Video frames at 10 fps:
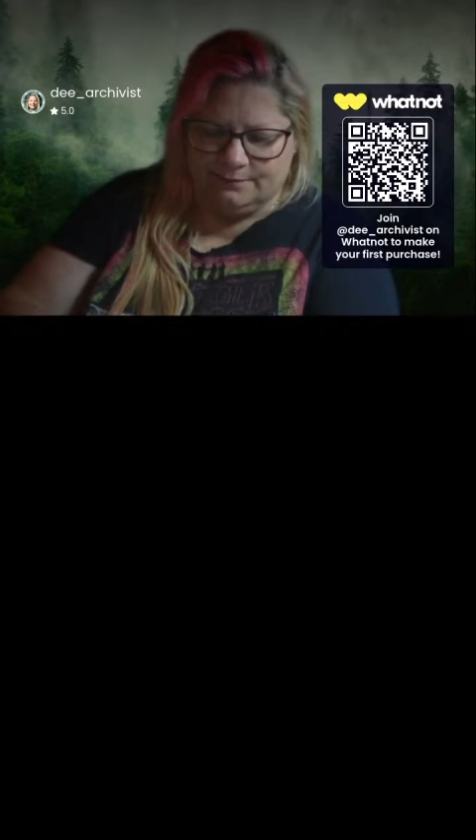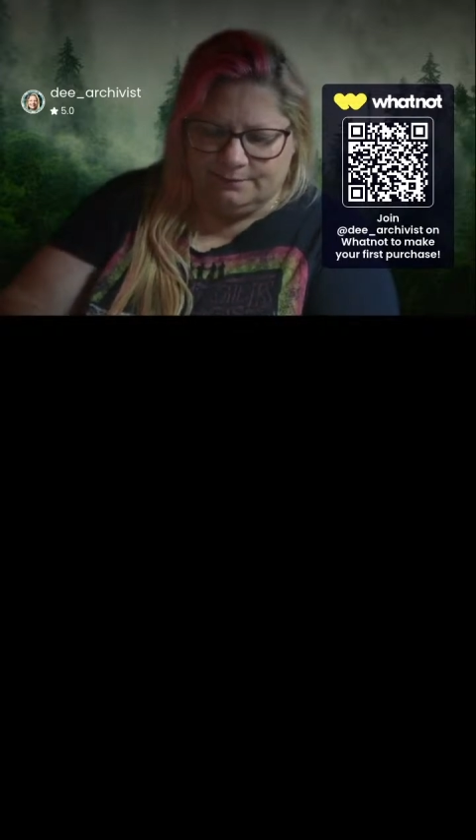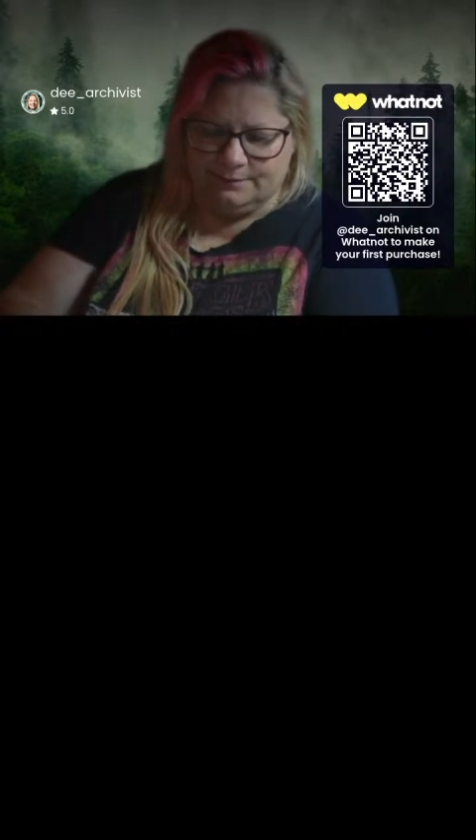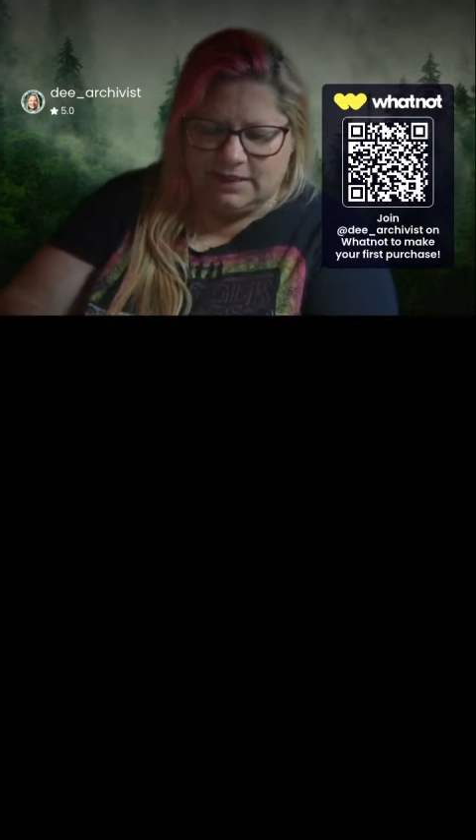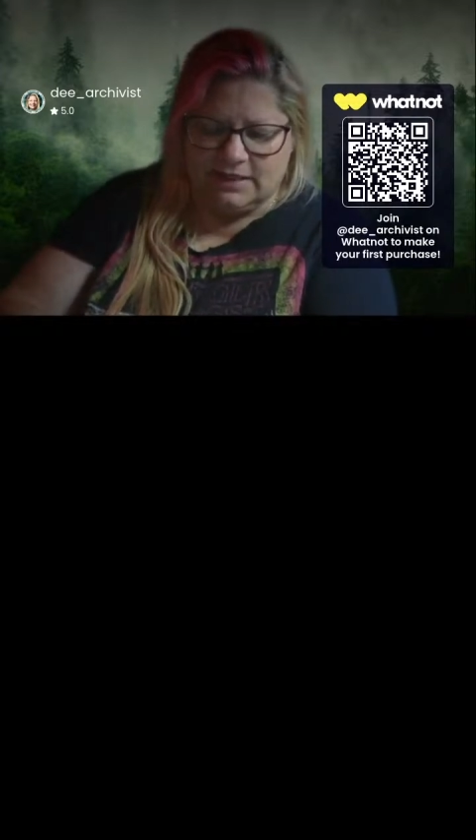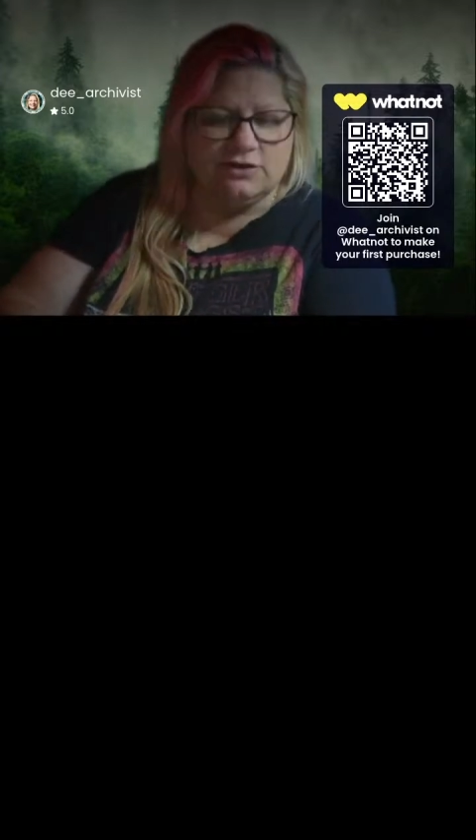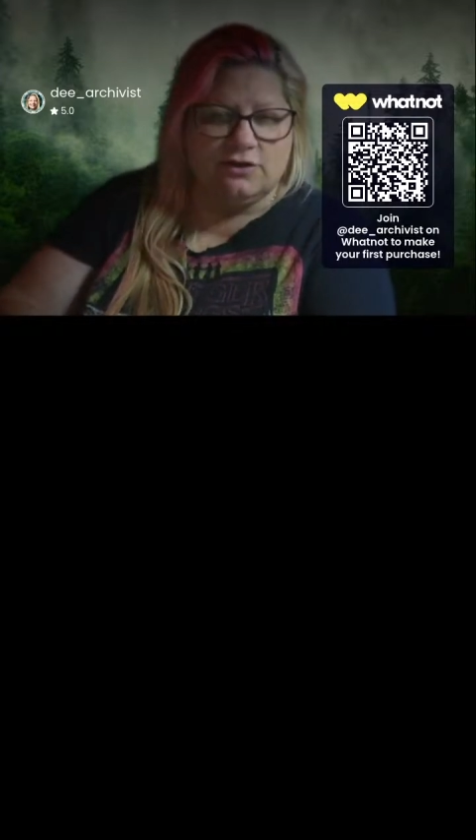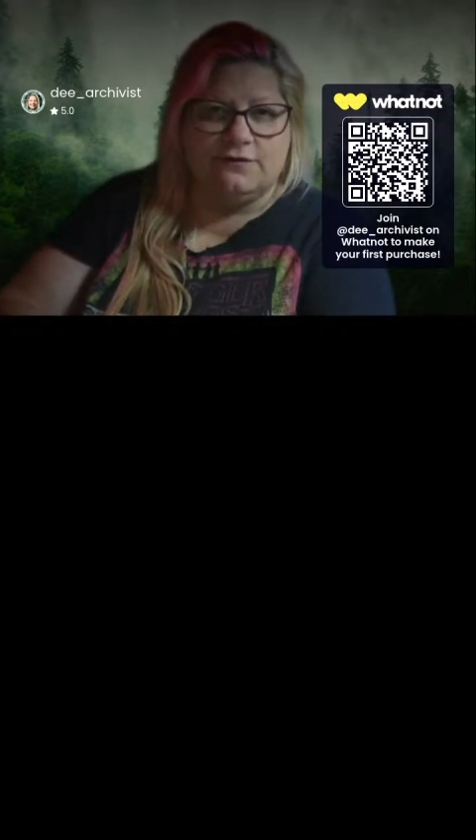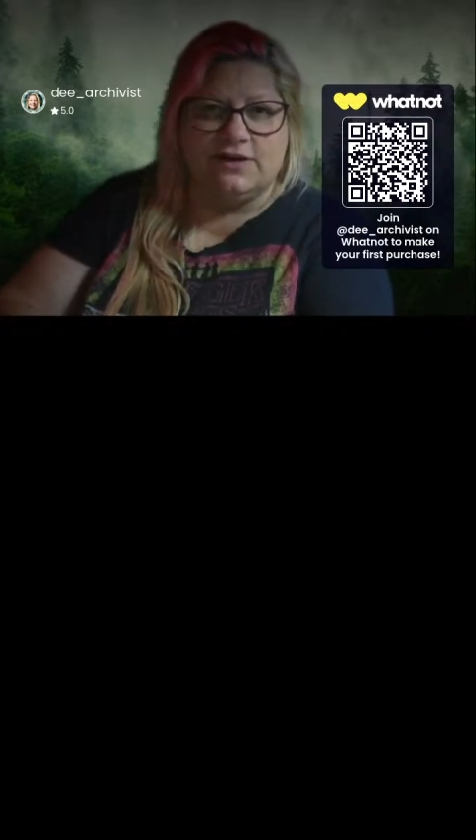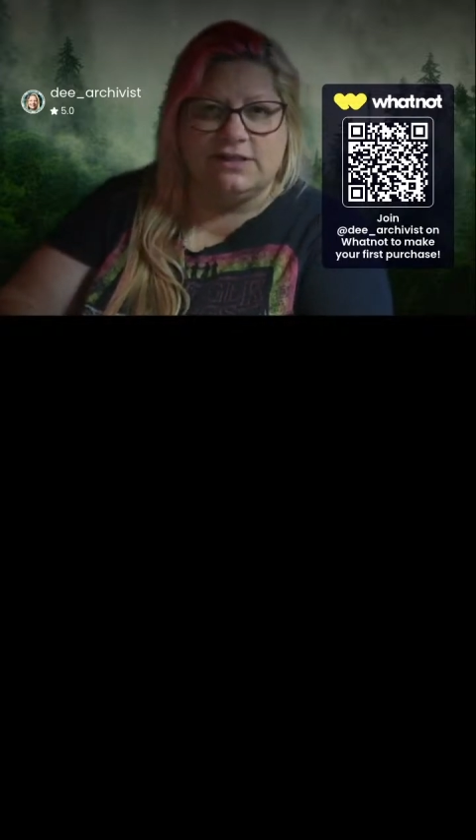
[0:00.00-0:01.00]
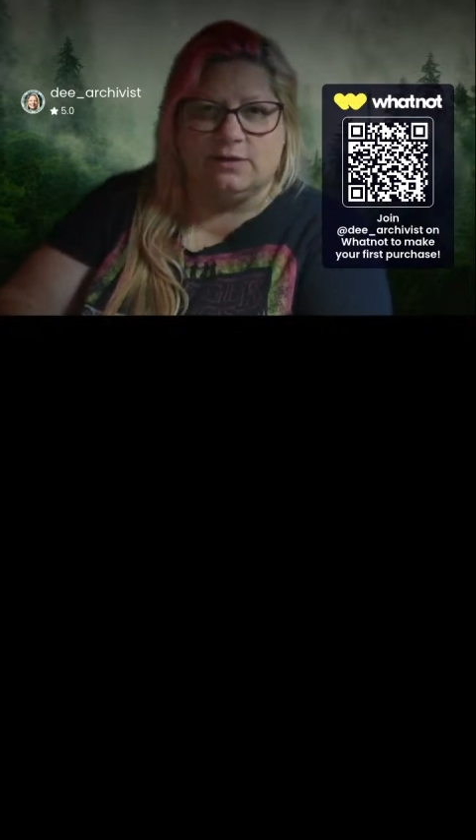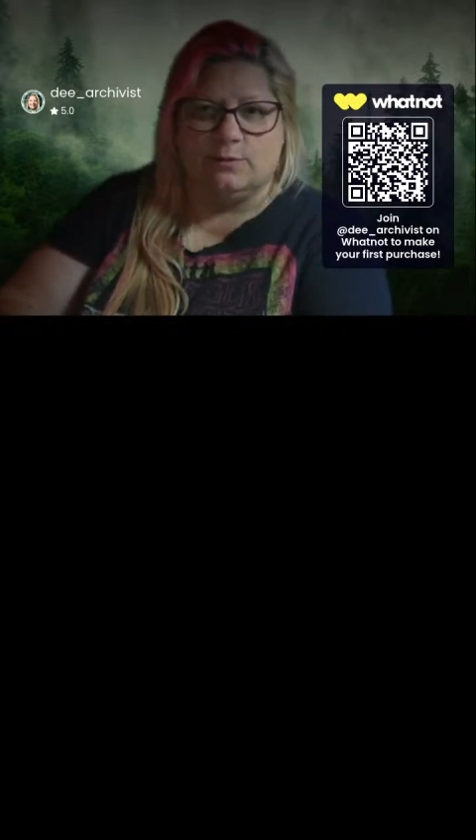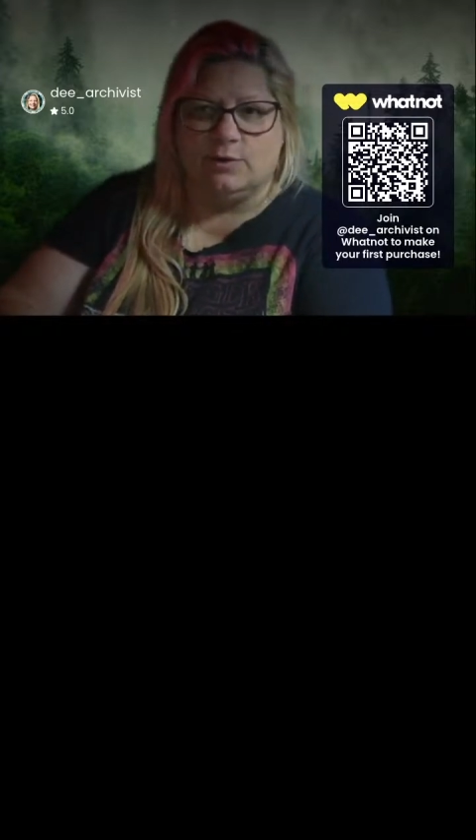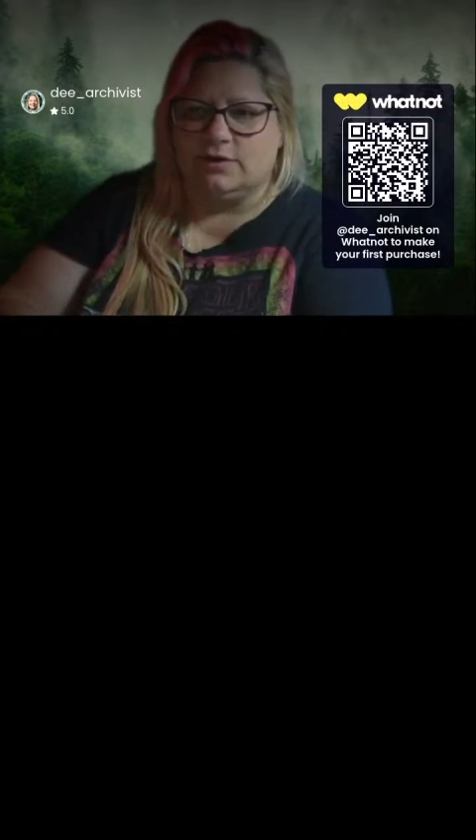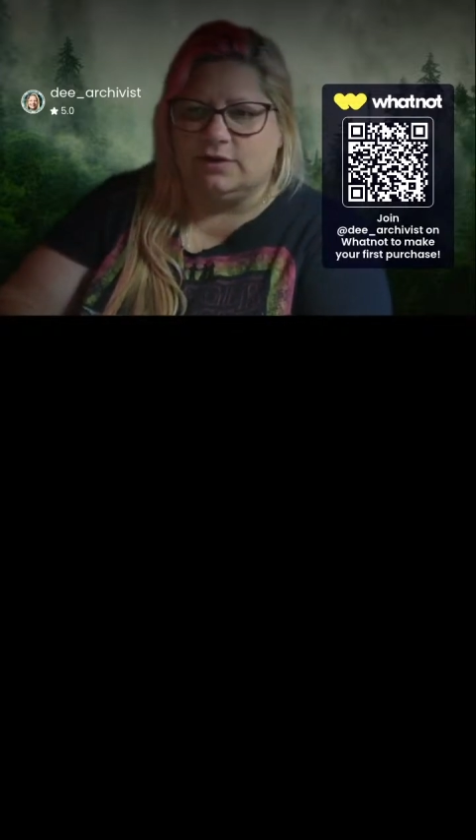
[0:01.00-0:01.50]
And I still have friends that work there.